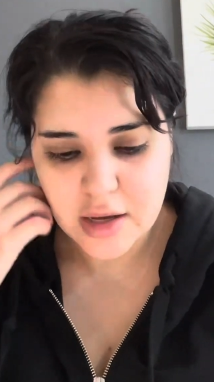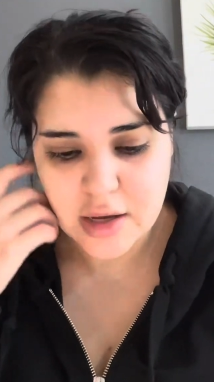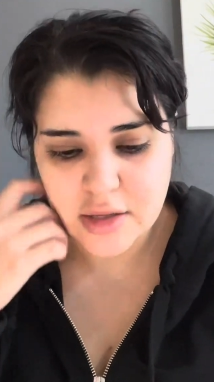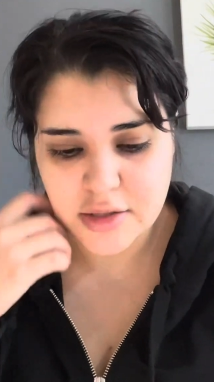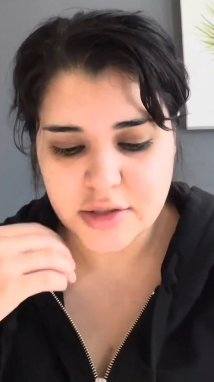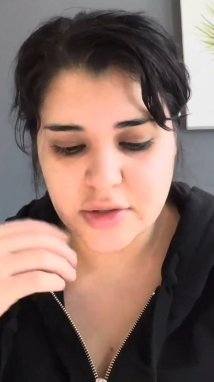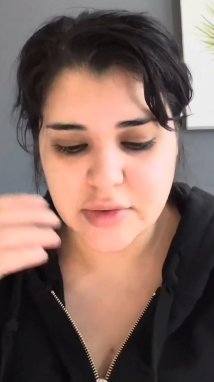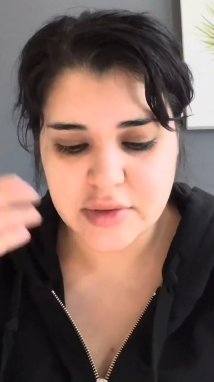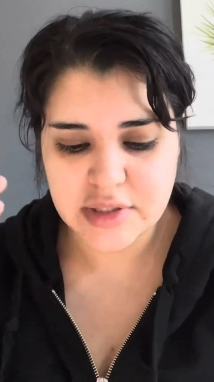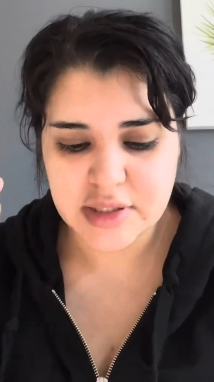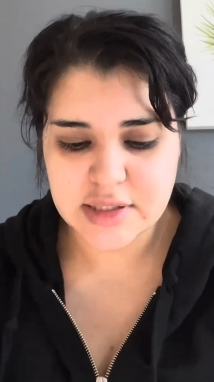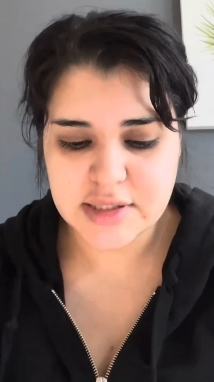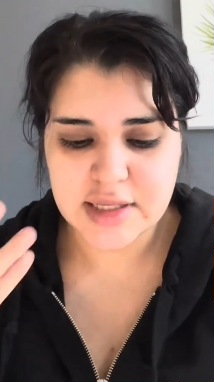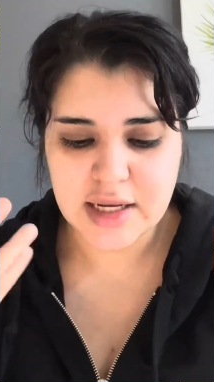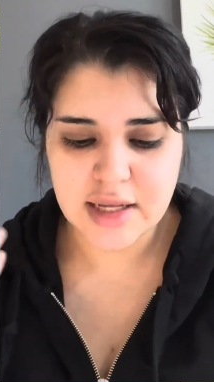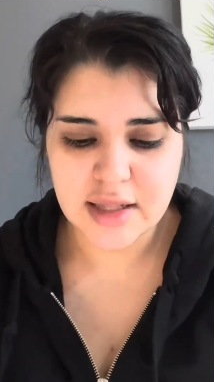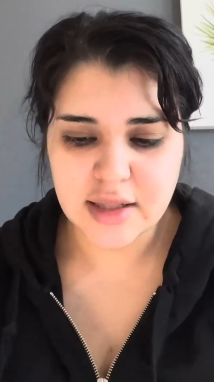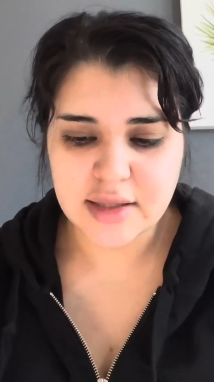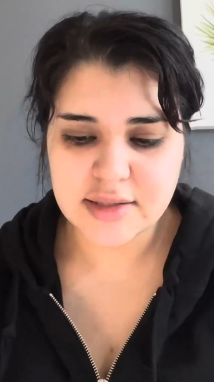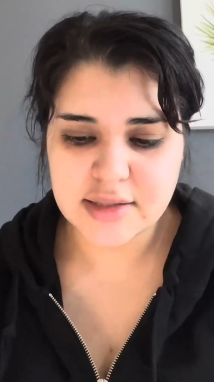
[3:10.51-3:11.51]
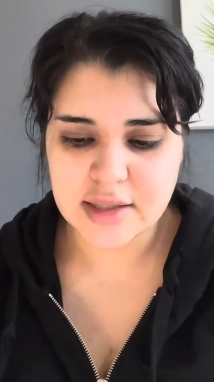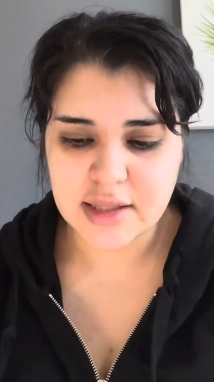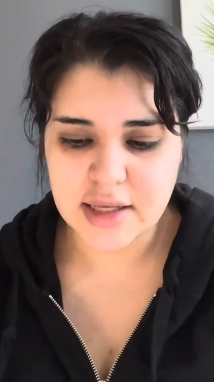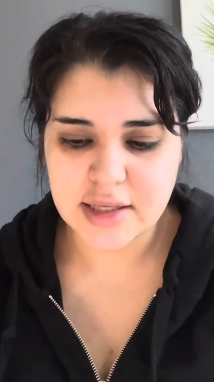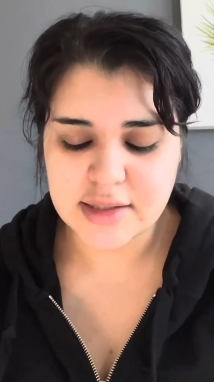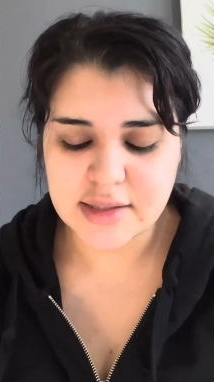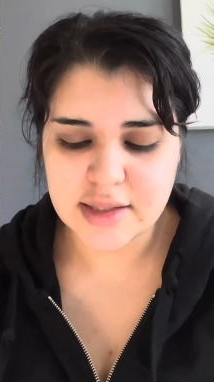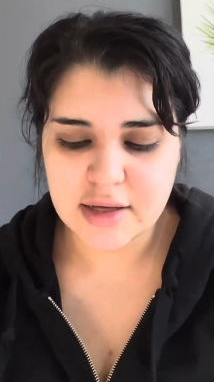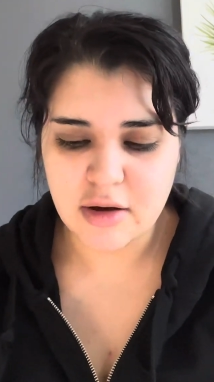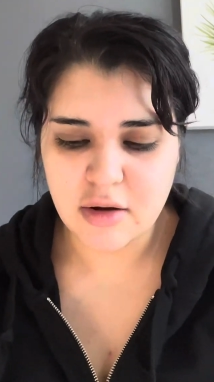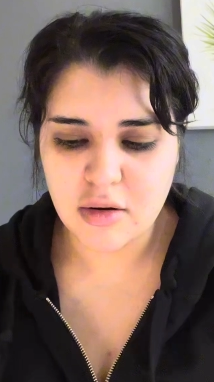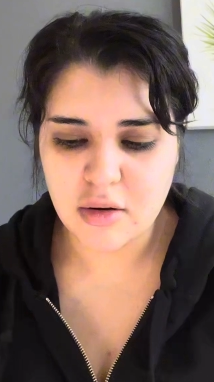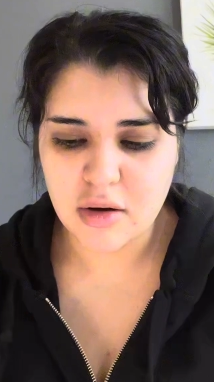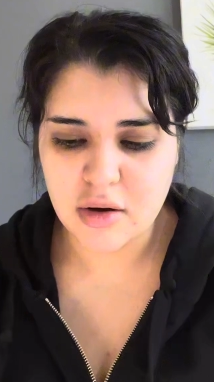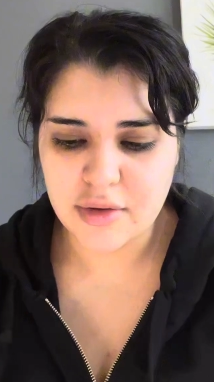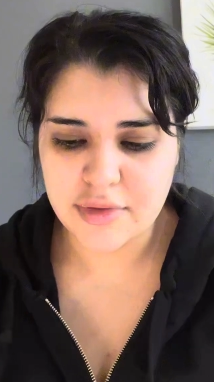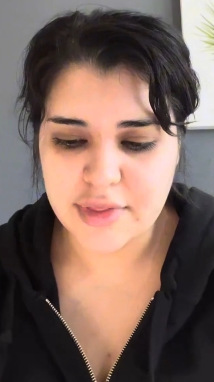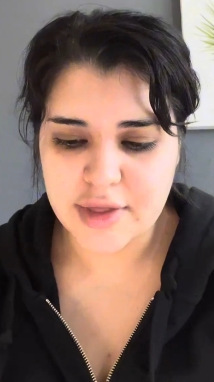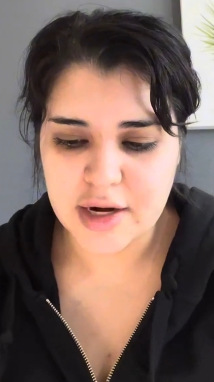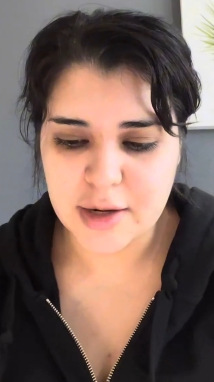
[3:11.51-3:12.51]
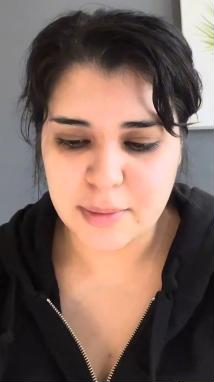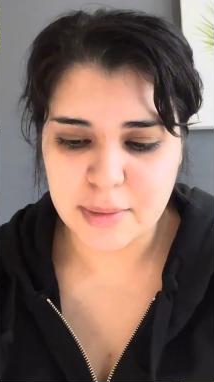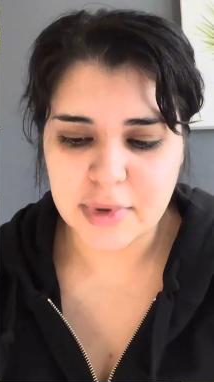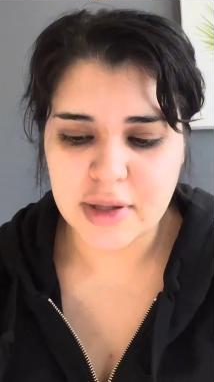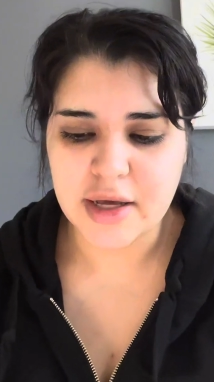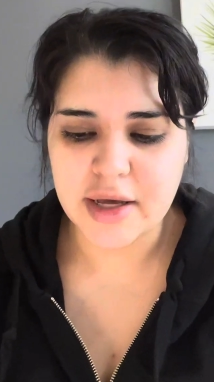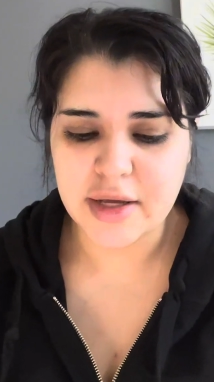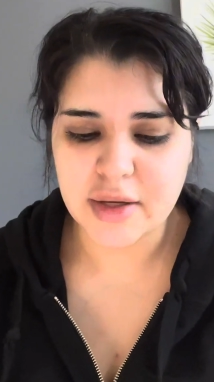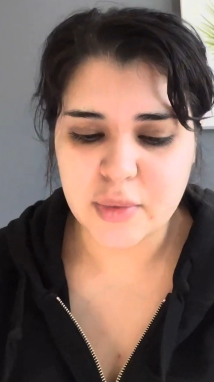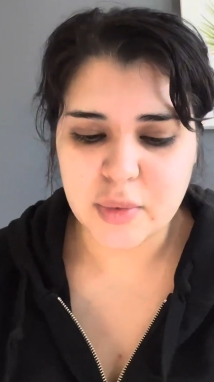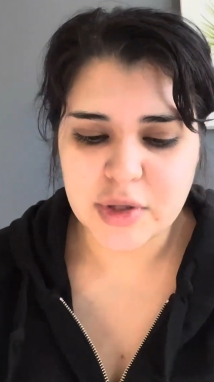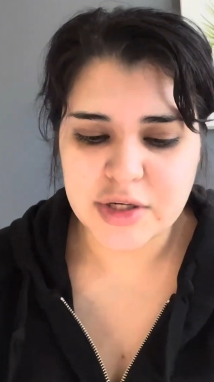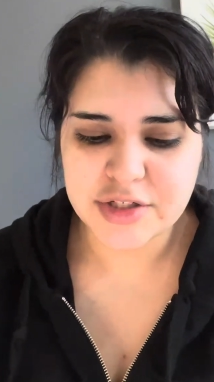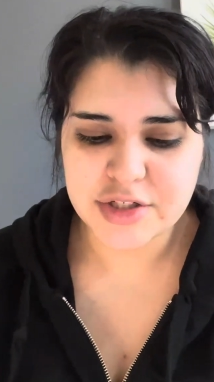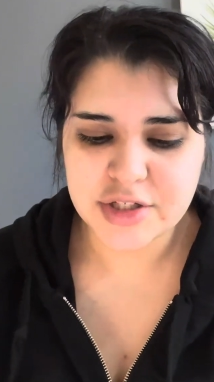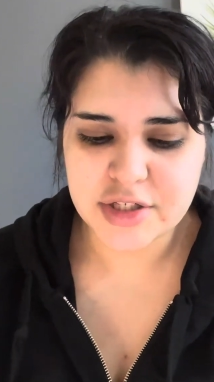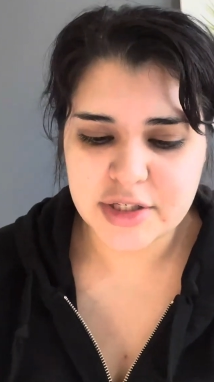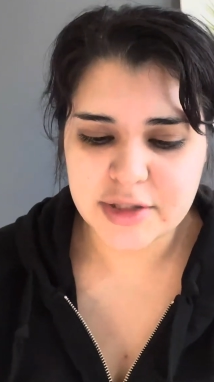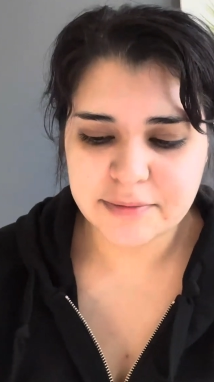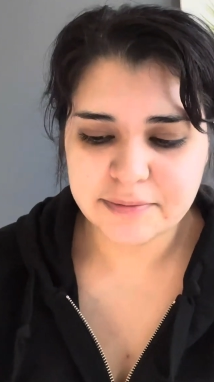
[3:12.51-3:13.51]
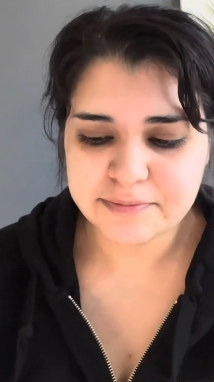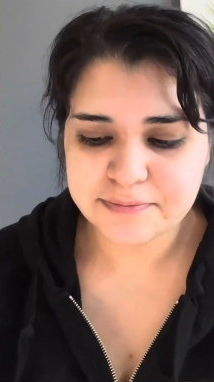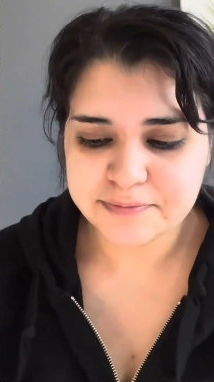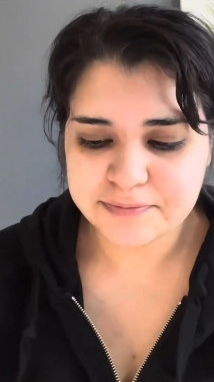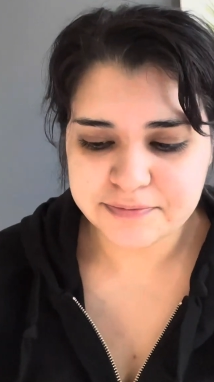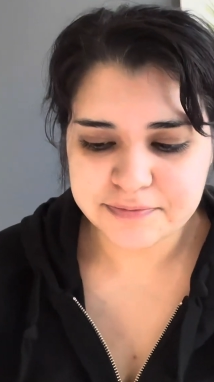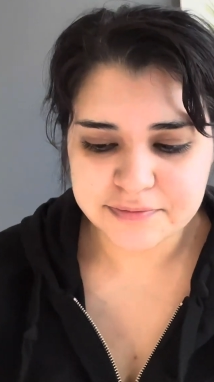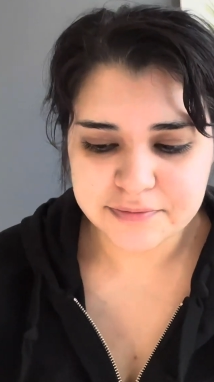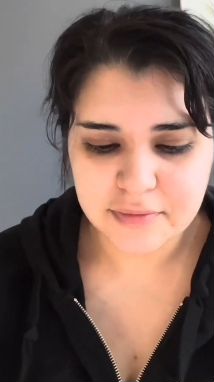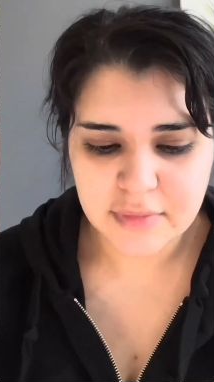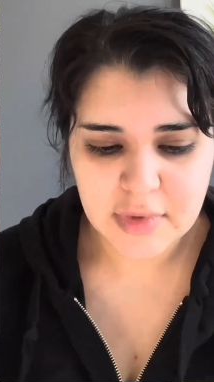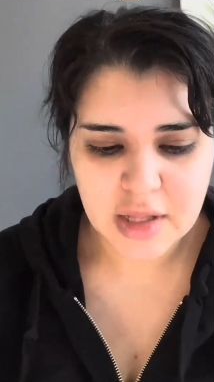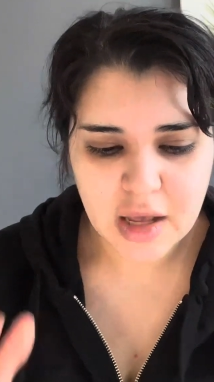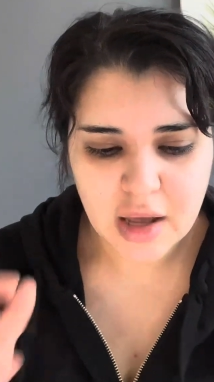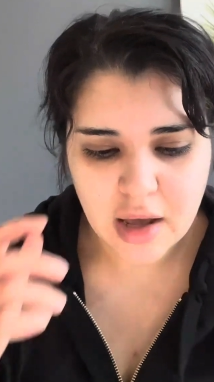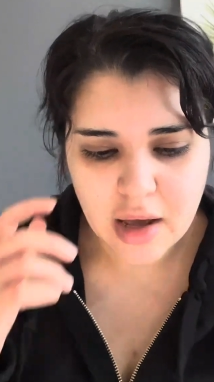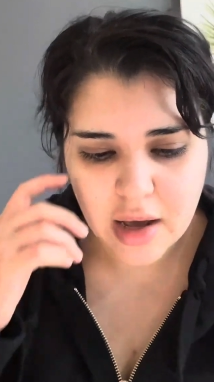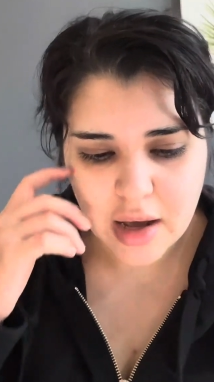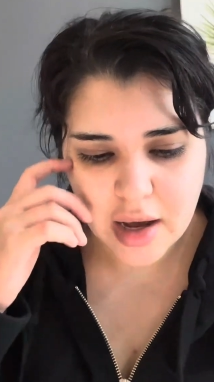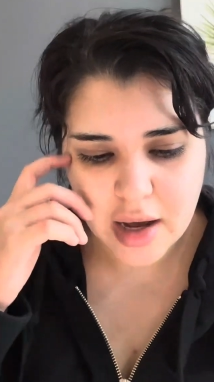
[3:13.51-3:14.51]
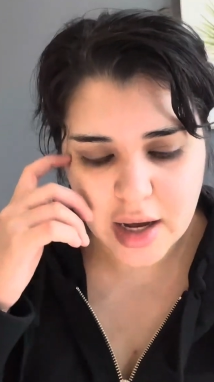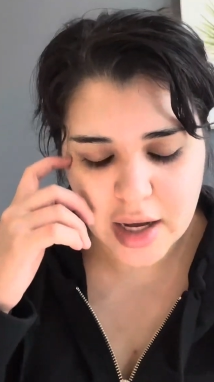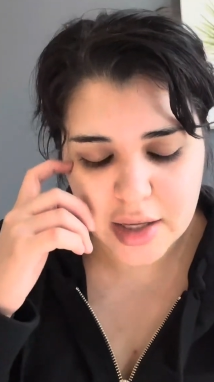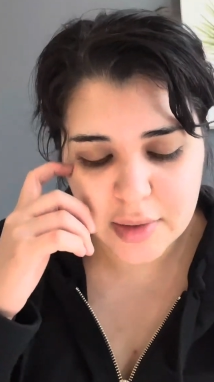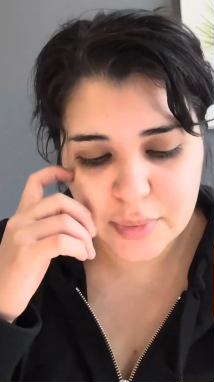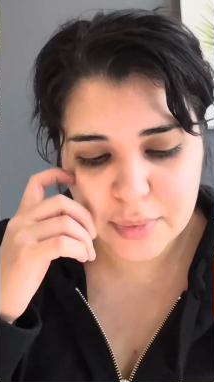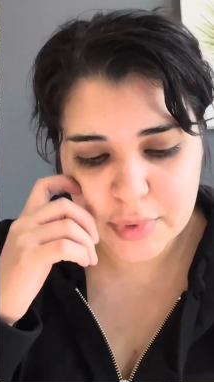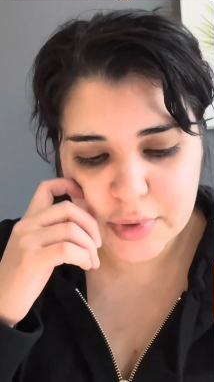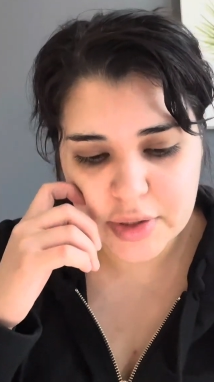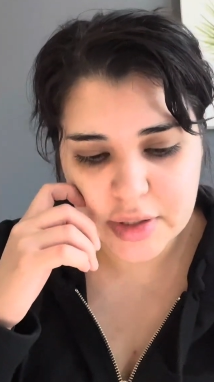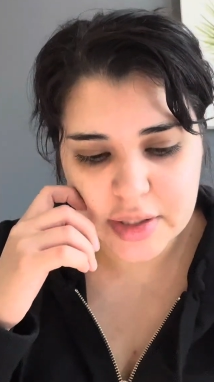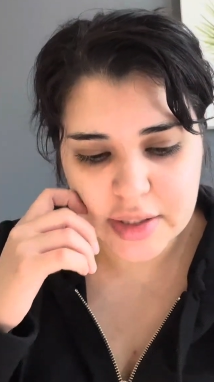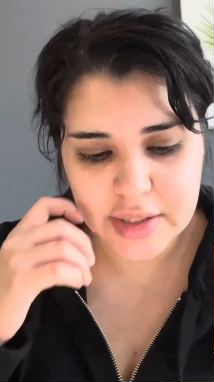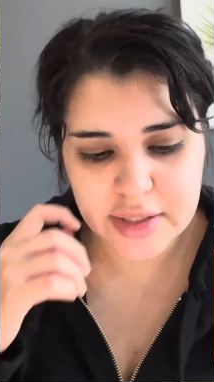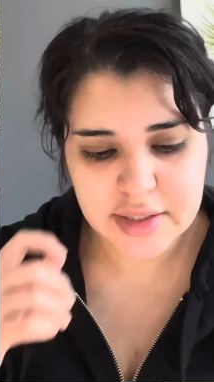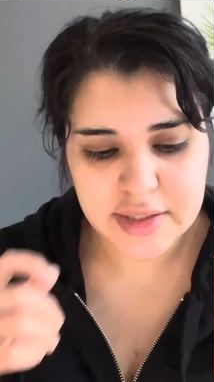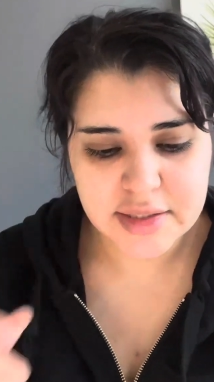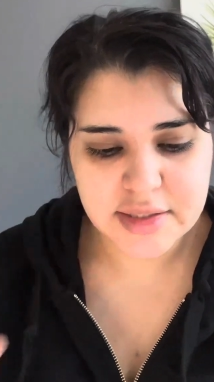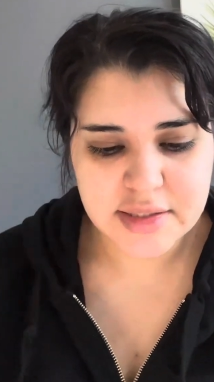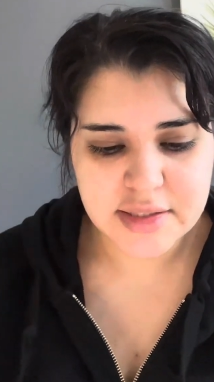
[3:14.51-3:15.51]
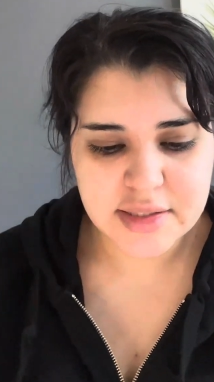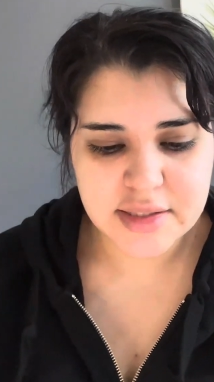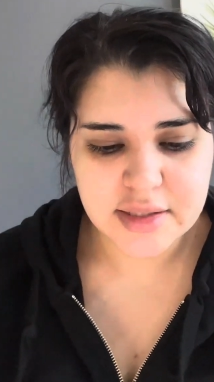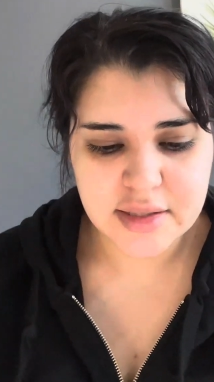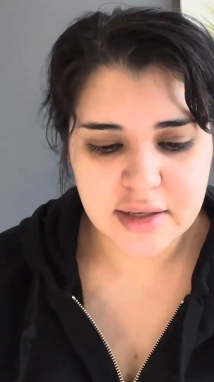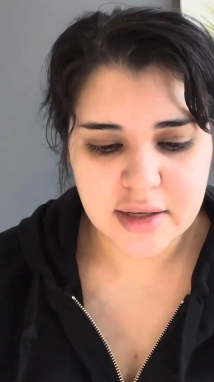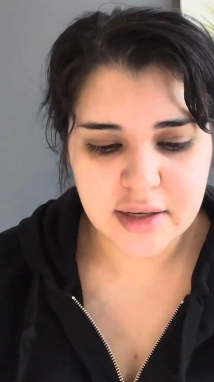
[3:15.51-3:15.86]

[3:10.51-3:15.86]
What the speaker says: So it's a select all that apply question. I put